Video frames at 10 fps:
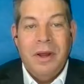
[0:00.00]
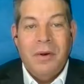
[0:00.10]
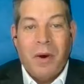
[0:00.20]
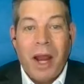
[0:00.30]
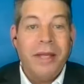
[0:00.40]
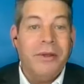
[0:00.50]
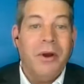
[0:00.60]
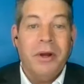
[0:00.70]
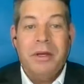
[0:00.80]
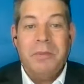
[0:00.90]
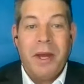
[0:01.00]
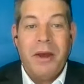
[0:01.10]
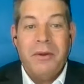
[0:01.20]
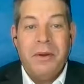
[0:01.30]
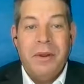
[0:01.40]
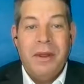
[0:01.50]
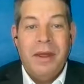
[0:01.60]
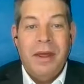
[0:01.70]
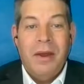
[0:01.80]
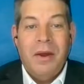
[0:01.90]
where I talked about
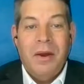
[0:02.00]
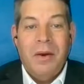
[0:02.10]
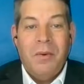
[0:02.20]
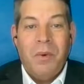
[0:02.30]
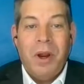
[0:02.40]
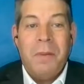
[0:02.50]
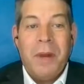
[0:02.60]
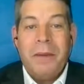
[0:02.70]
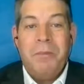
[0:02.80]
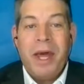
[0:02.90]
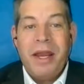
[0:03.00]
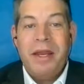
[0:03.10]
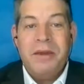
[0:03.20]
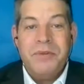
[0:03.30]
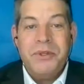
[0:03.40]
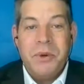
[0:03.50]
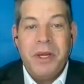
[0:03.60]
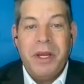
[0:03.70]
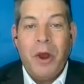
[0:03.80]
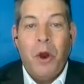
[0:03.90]
where my competitive
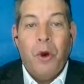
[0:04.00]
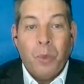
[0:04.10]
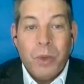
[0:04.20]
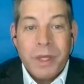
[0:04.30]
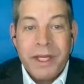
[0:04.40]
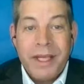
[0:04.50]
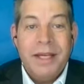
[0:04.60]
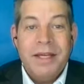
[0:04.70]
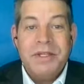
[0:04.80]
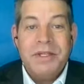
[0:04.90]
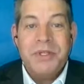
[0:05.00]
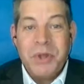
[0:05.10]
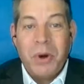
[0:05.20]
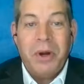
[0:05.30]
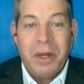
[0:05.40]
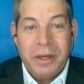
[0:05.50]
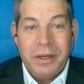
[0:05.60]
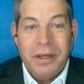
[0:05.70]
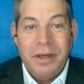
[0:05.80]
streak really started.